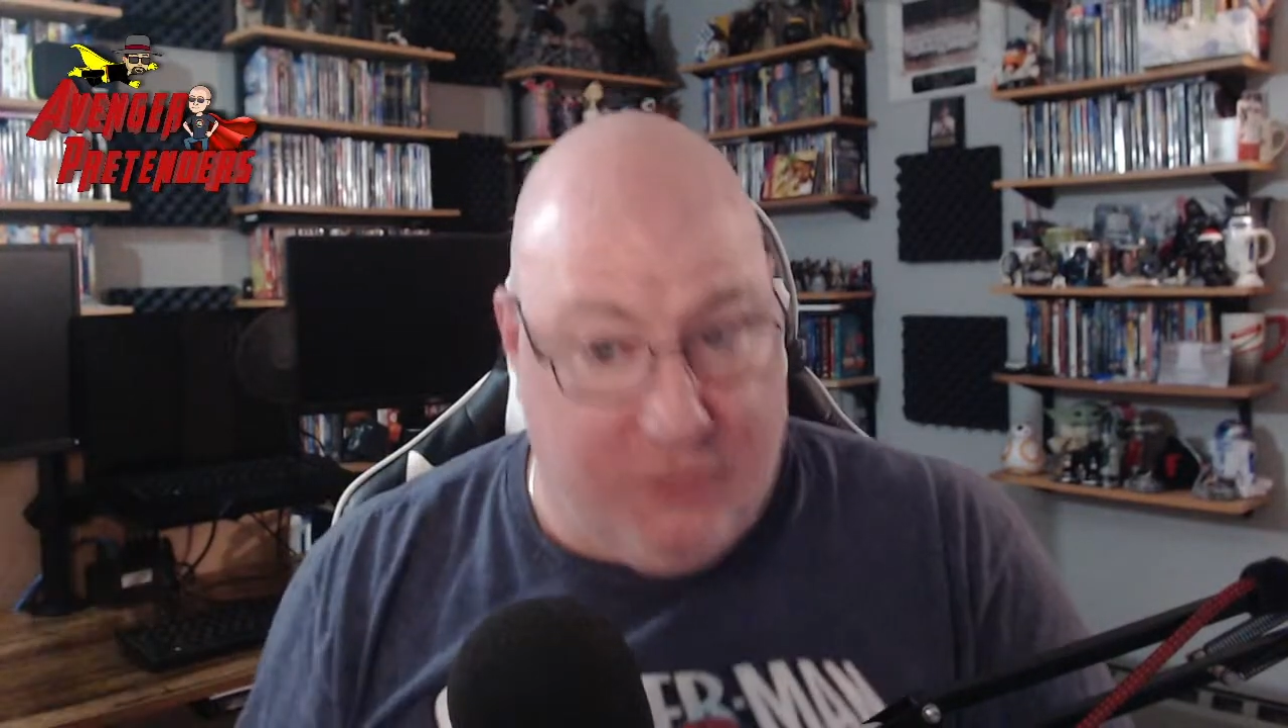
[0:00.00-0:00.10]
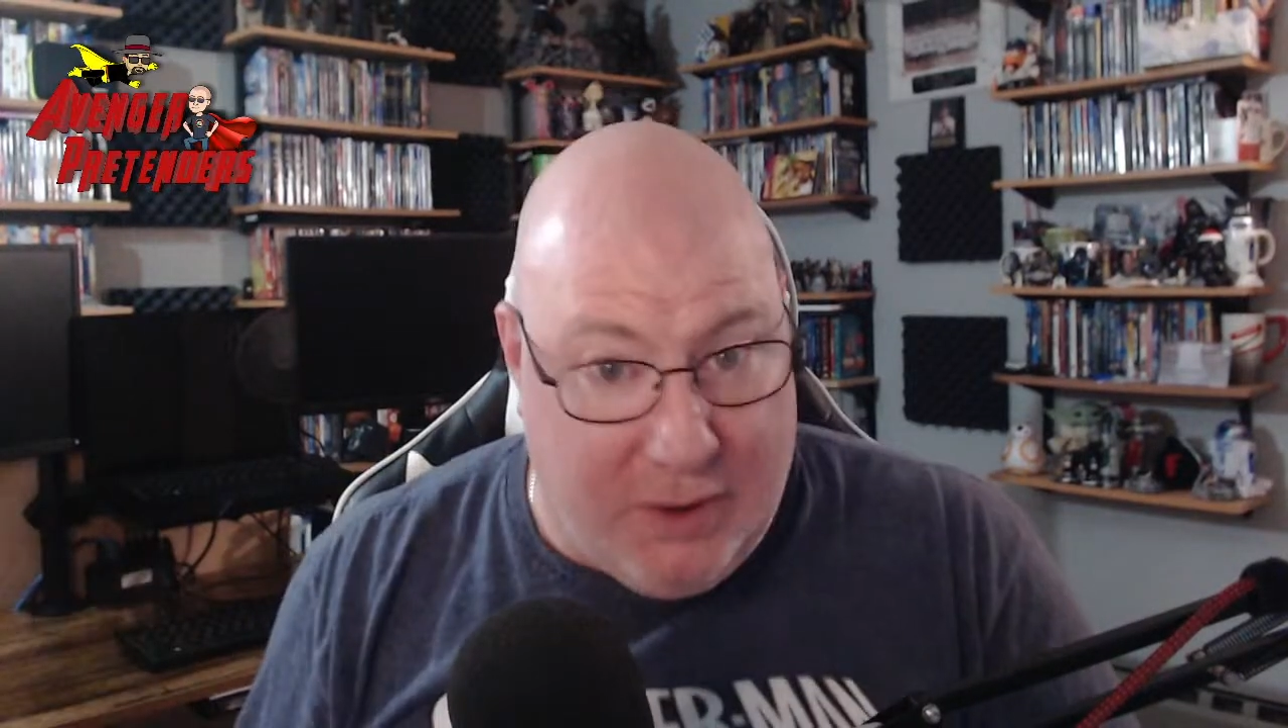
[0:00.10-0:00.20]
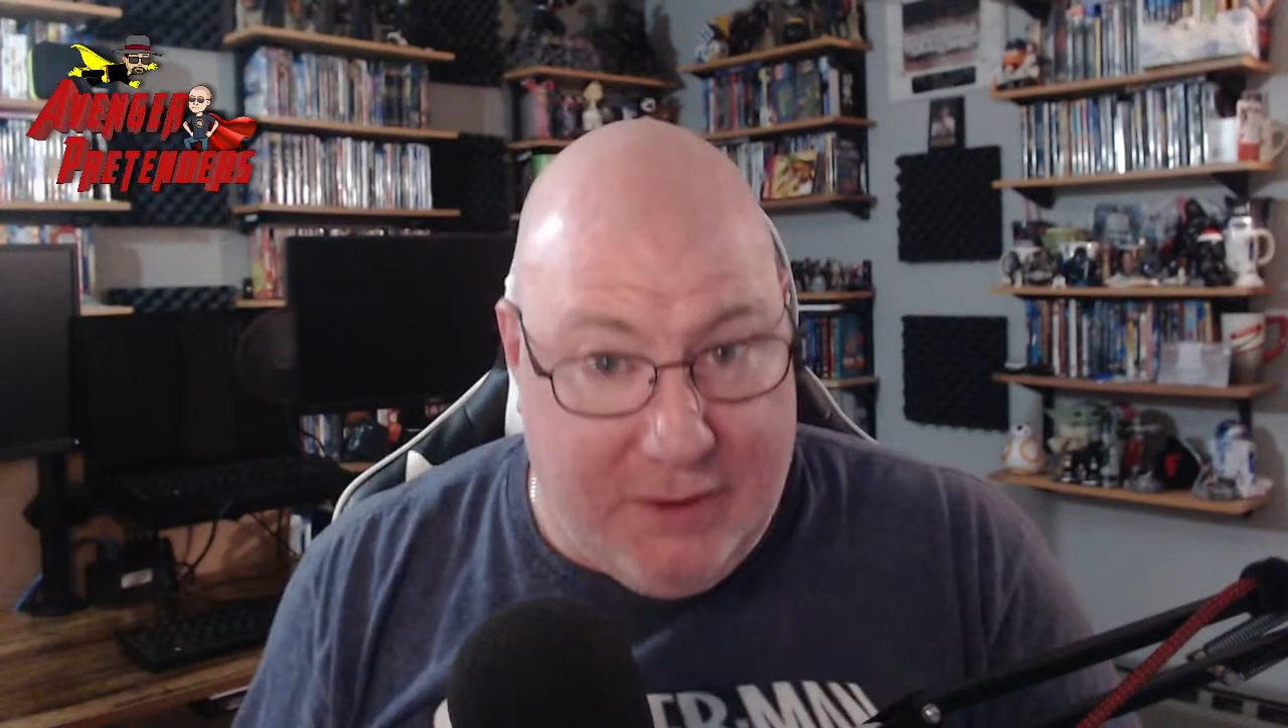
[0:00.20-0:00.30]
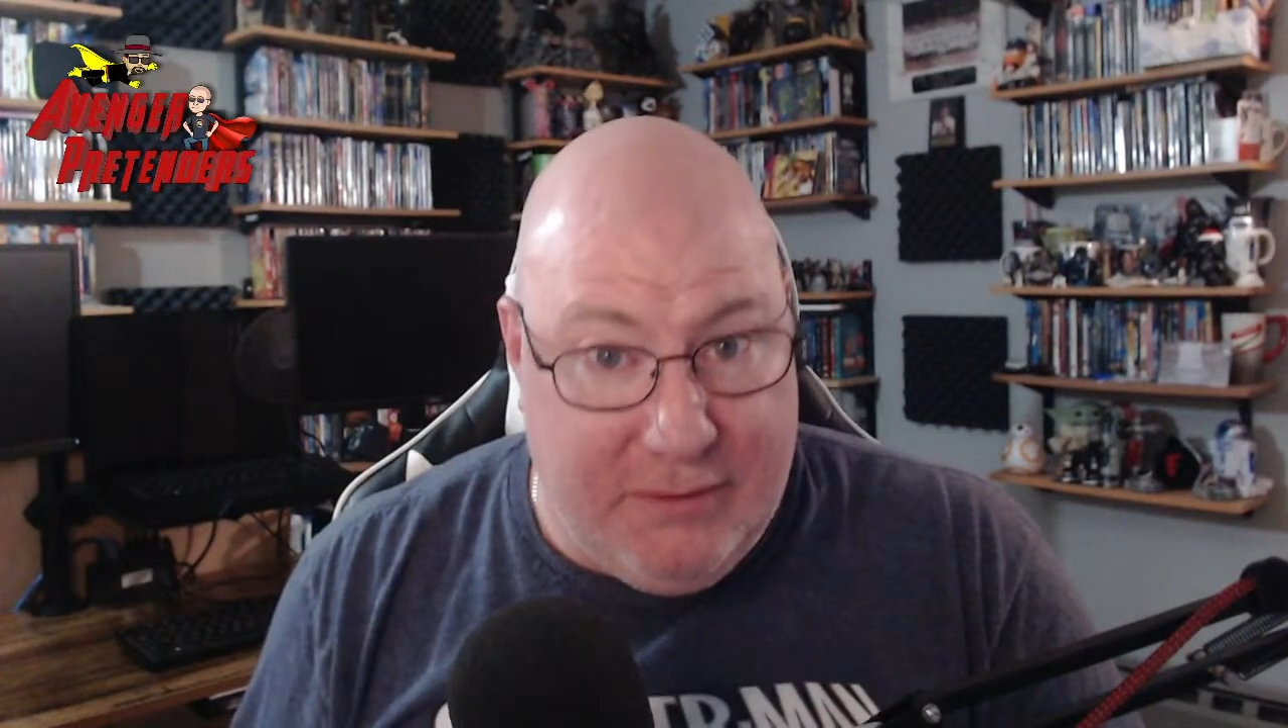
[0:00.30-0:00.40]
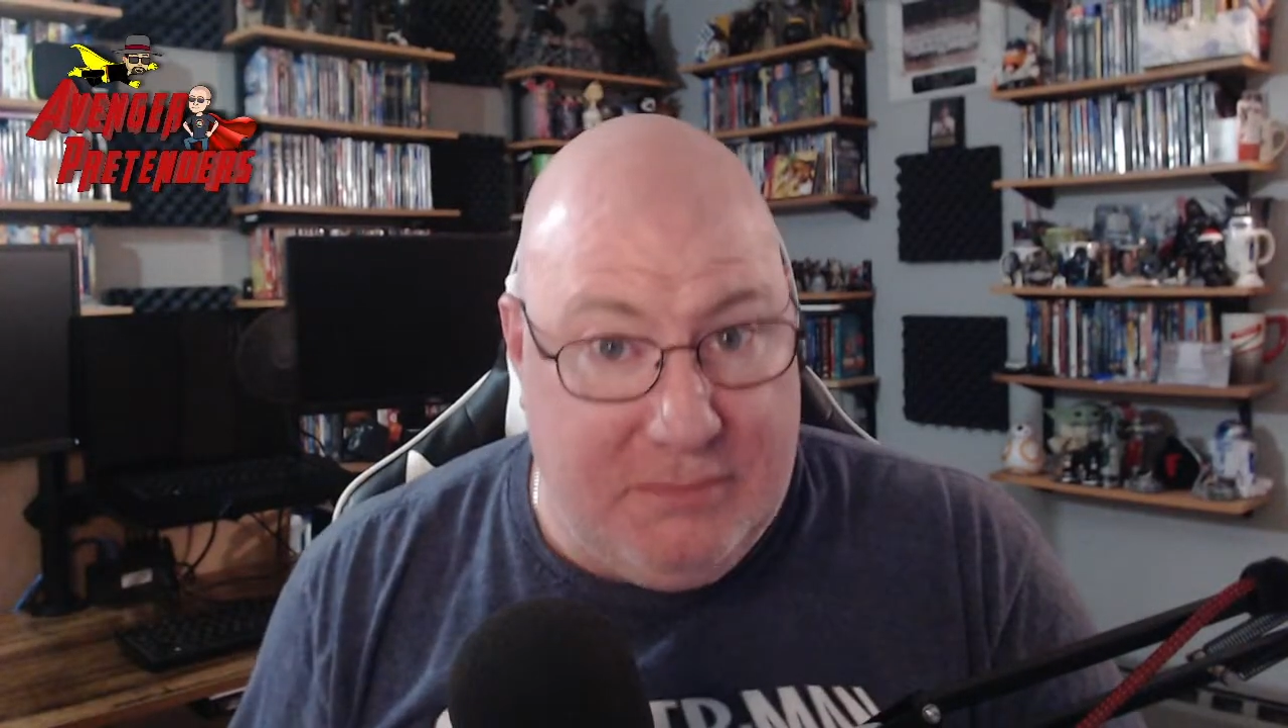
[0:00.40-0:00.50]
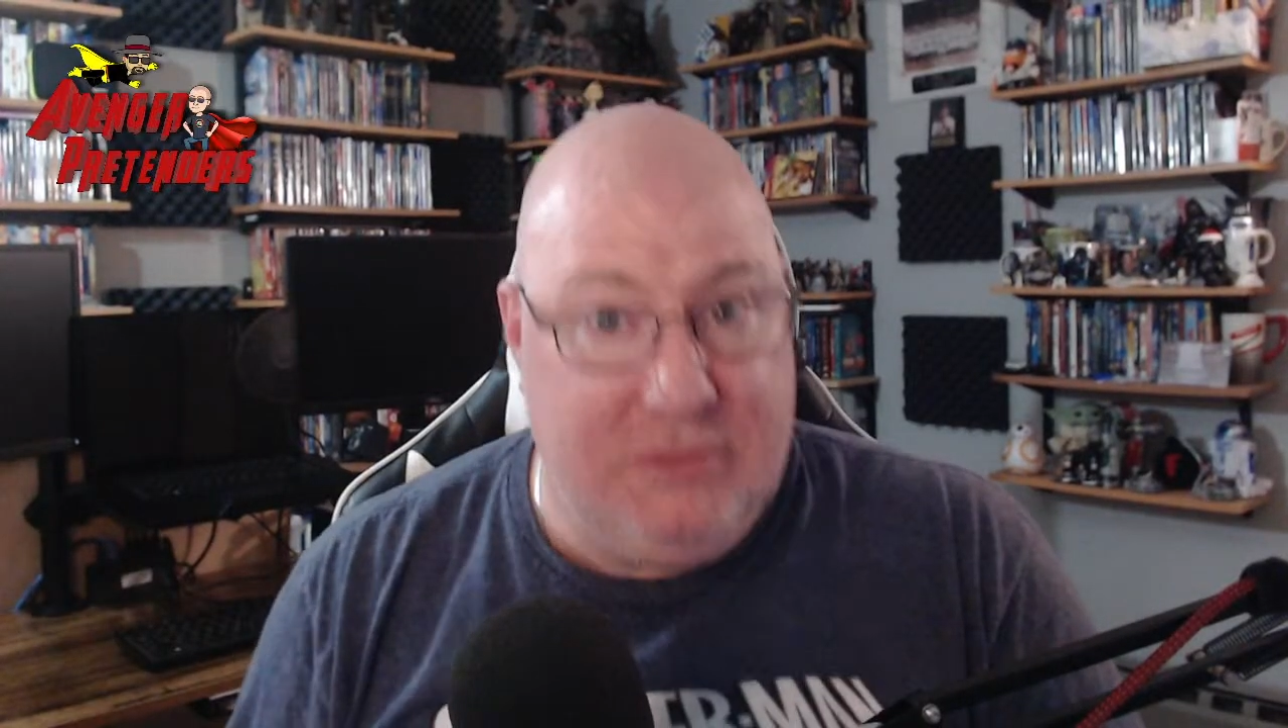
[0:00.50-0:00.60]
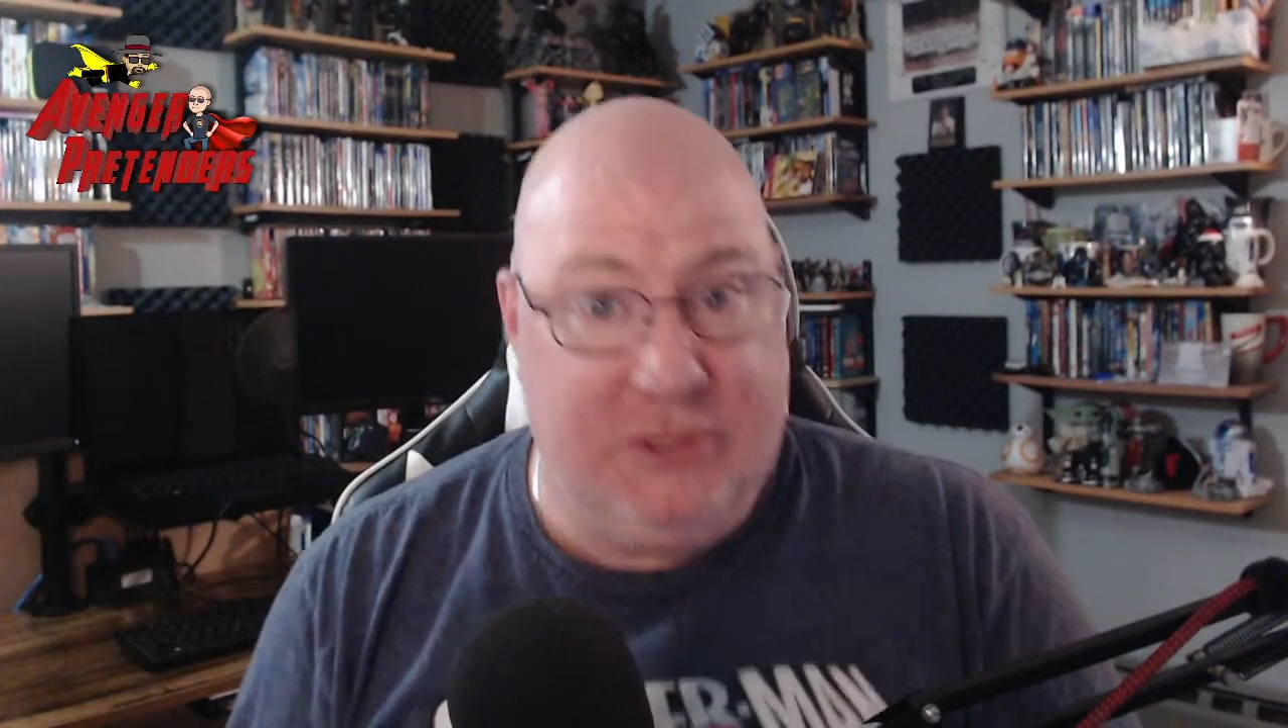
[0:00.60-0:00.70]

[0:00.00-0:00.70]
one of them.